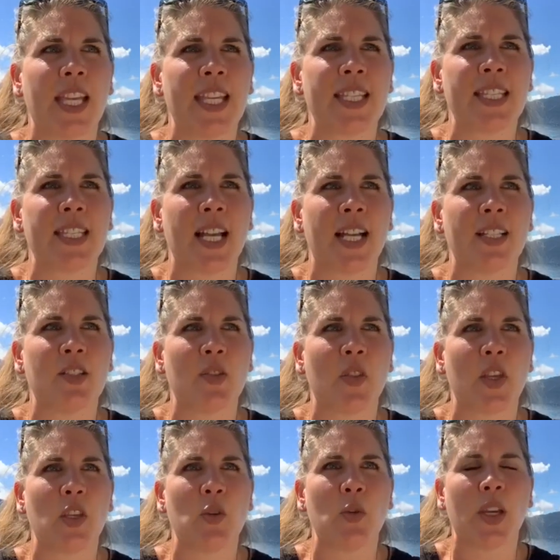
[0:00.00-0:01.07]
inside so
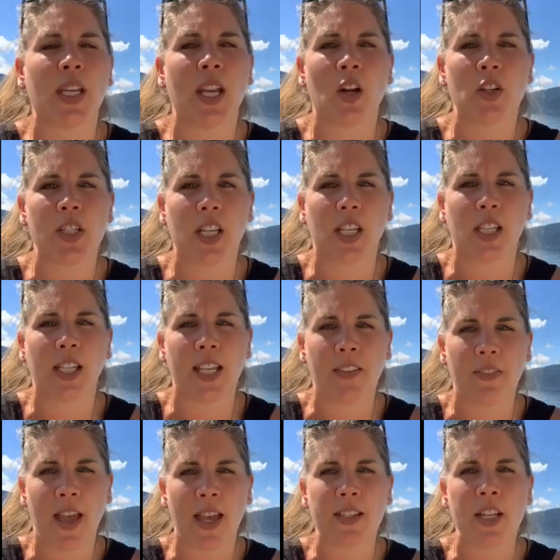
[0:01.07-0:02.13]
that you can
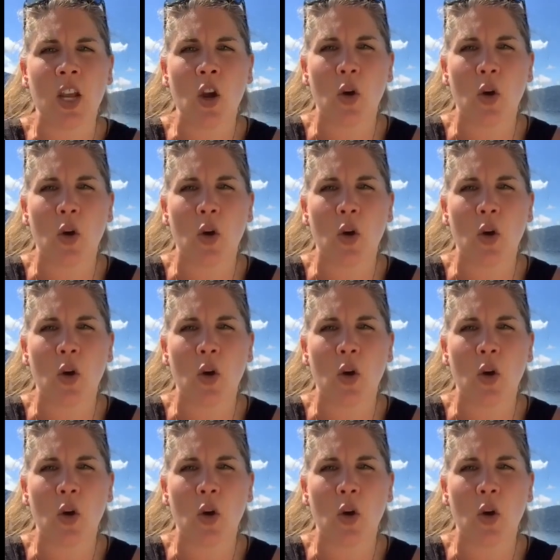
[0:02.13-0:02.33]
articulate that